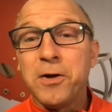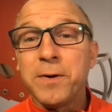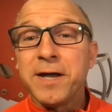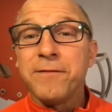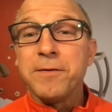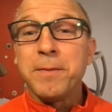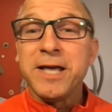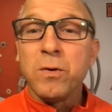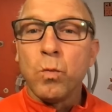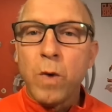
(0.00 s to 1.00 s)
Hello again, everybody,
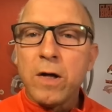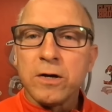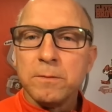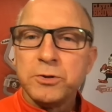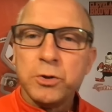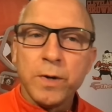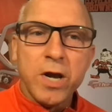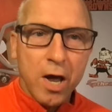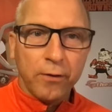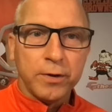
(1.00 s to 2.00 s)
and welcome to
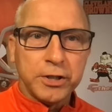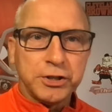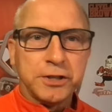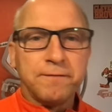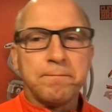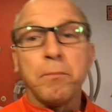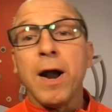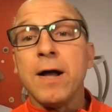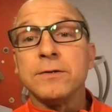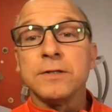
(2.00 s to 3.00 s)
another edition of
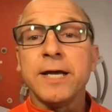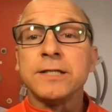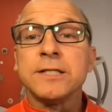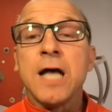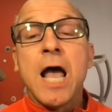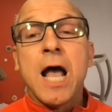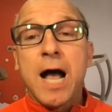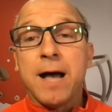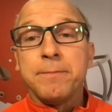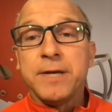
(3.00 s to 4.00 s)
Browns Latest.
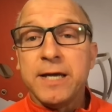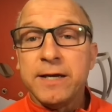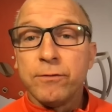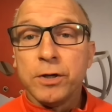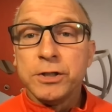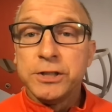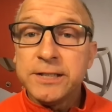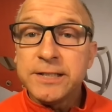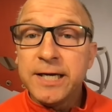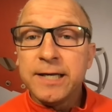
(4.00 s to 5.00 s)
I'm Dave
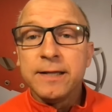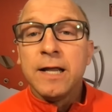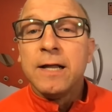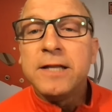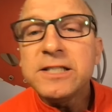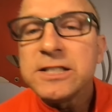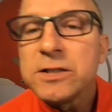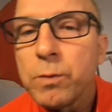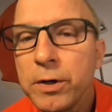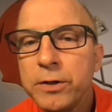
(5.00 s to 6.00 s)
Grendzynski, and this
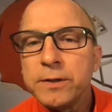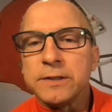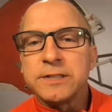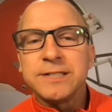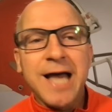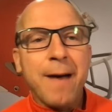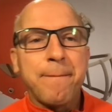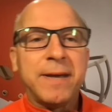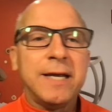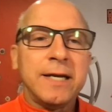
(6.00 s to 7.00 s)
is where you can
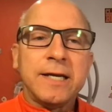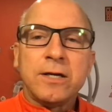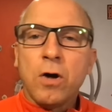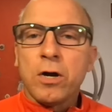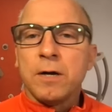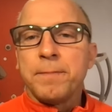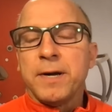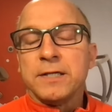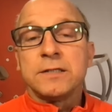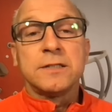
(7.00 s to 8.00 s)
stop in and get caught up
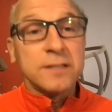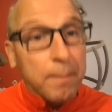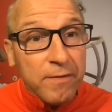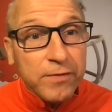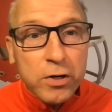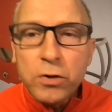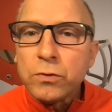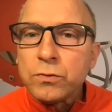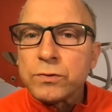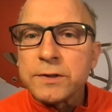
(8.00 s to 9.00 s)
on some of the
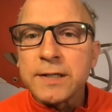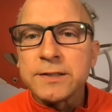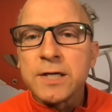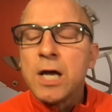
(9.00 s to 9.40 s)
news that